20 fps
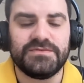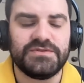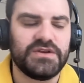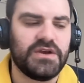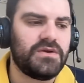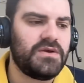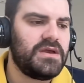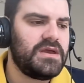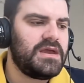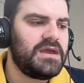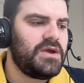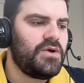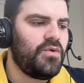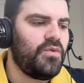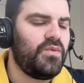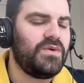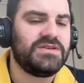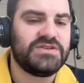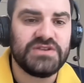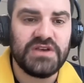So
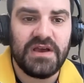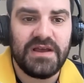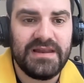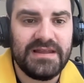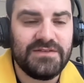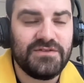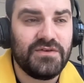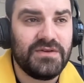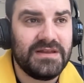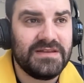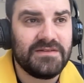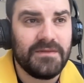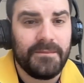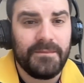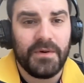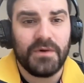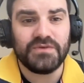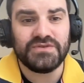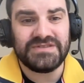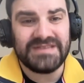we certainly do need to
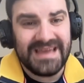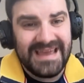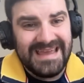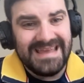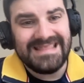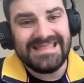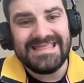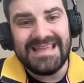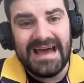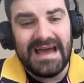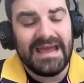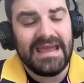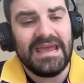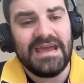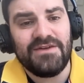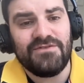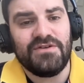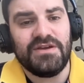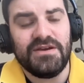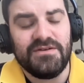bolster in that
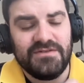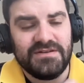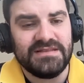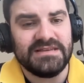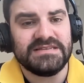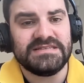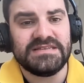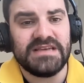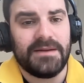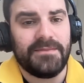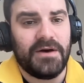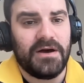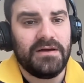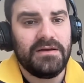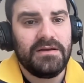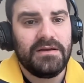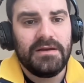area in the summer.